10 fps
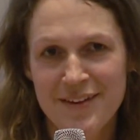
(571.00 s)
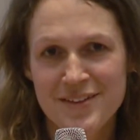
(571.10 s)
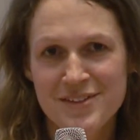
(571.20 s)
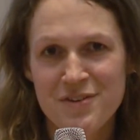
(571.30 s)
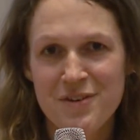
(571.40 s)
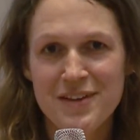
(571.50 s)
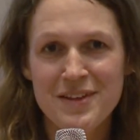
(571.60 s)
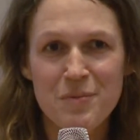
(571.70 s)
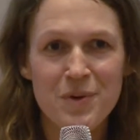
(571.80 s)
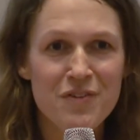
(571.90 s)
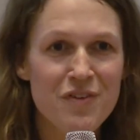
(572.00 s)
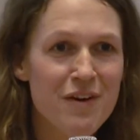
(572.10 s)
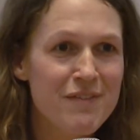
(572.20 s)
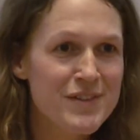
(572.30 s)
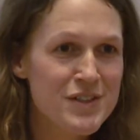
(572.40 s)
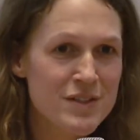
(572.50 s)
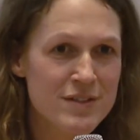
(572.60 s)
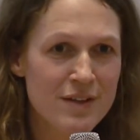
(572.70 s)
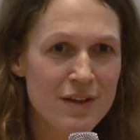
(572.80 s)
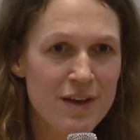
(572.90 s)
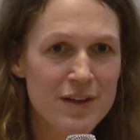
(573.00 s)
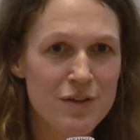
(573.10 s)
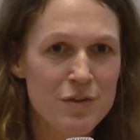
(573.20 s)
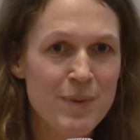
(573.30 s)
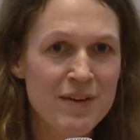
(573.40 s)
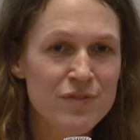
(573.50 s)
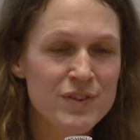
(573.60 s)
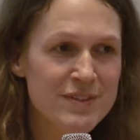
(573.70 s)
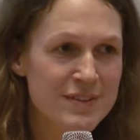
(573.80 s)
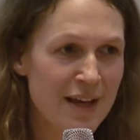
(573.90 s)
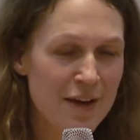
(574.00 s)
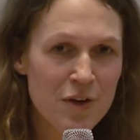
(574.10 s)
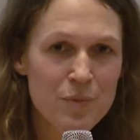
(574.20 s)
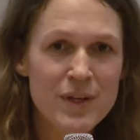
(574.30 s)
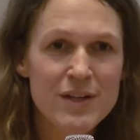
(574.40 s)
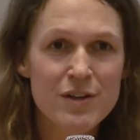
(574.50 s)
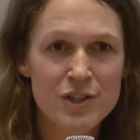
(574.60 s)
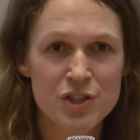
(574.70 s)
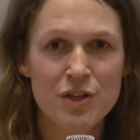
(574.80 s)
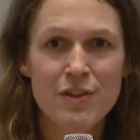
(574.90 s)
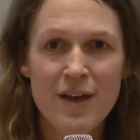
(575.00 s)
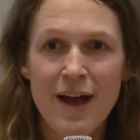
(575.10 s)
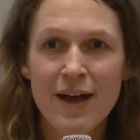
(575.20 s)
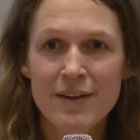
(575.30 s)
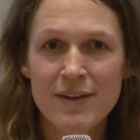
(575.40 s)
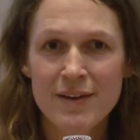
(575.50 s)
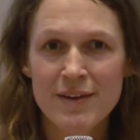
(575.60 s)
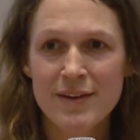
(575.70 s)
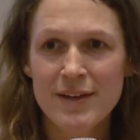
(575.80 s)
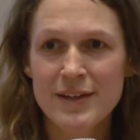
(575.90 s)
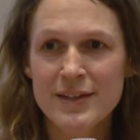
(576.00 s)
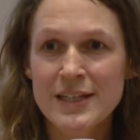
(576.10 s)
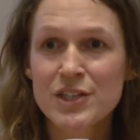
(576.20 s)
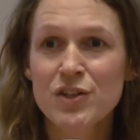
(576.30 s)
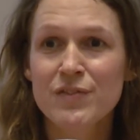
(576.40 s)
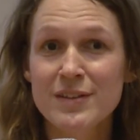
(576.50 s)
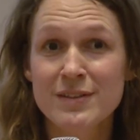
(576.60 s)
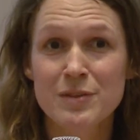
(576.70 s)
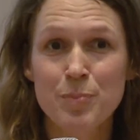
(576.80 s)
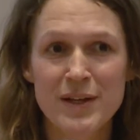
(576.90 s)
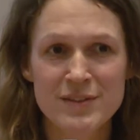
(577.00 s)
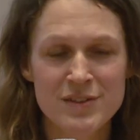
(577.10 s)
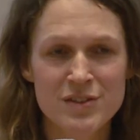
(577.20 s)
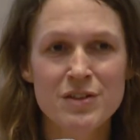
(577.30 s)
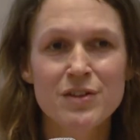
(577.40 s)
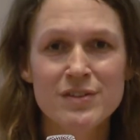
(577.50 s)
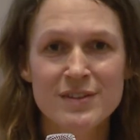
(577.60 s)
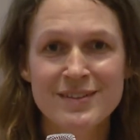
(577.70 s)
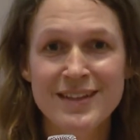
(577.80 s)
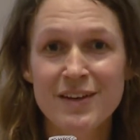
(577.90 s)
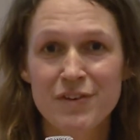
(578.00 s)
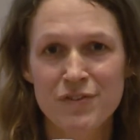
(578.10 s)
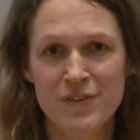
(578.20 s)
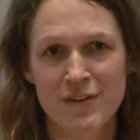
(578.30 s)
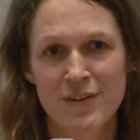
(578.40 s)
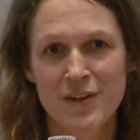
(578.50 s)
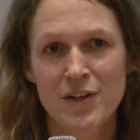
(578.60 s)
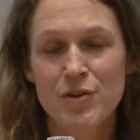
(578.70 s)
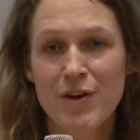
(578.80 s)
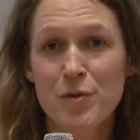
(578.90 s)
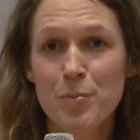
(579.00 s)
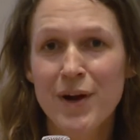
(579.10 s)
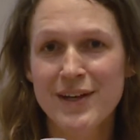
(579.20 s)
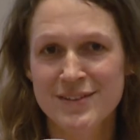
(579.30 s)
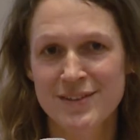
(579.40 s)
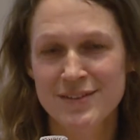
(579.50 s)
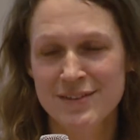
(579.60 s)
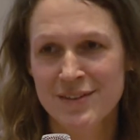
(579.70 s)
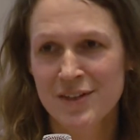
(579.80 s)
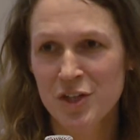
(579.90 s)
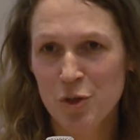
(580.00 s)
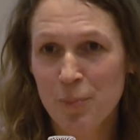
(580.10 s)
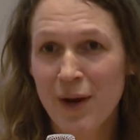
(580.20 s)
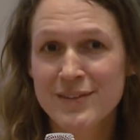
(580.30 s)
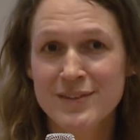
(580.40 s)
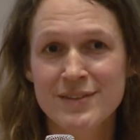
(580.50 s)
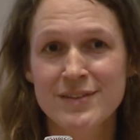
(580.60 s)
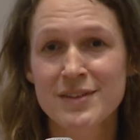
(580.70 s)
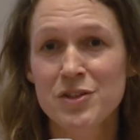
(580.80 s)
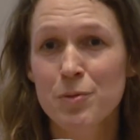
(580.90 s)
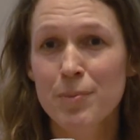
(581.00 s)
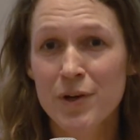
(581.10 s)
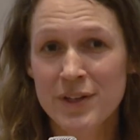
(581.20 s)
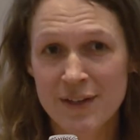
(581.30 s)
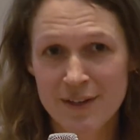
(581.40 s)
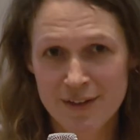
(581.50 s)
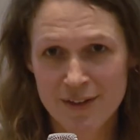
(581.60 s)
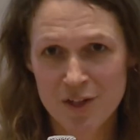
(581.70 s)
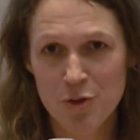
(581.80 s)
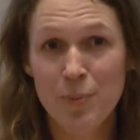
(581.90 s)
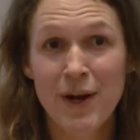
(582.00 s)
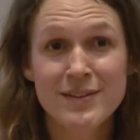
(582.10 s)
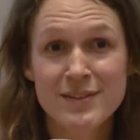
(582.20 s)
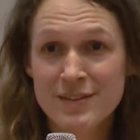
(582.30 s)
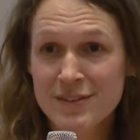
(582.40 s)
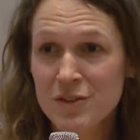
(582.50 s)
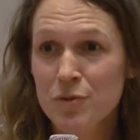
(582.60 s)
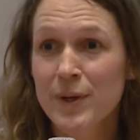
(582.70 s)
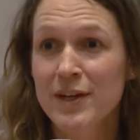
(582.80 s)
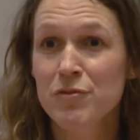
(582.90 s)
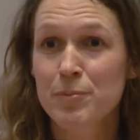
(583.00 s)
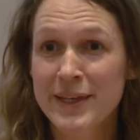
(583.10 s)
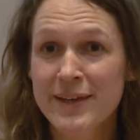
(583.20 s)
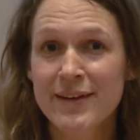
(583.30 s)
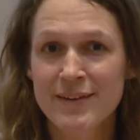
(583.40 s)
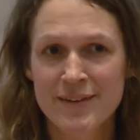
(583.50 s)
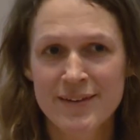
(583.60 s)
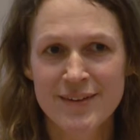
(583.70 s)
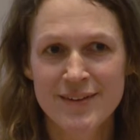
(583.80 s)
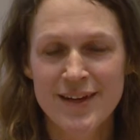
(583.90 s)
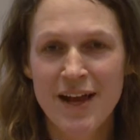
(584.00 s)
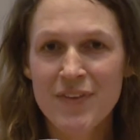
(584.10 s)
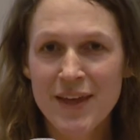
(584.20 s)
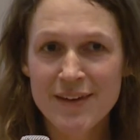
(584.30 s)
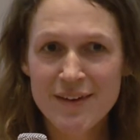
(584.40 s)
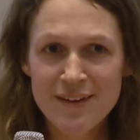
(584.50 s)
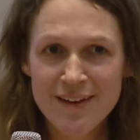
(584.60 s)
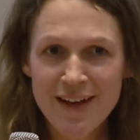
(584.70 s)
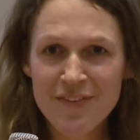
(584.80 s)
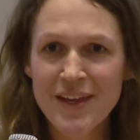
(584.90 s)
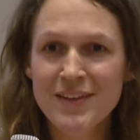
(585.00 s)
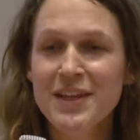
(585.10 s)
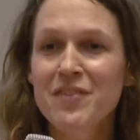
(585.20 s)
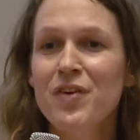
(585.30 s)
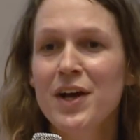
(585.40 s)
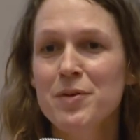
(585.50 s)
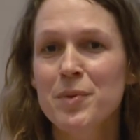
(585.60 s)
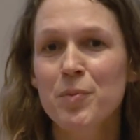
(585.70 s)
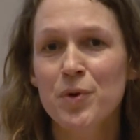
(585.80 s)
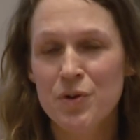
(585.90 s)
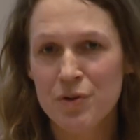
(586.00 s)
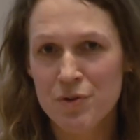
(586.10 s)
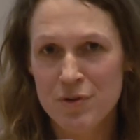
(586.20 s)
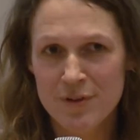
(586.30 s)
So I think one of our visions at Youth Mindfulness is how can we nurture that in each of us as practitioners, this gift. You have a practice. Your practice is in your body. Your practice is your way of being. And then the environment will grow.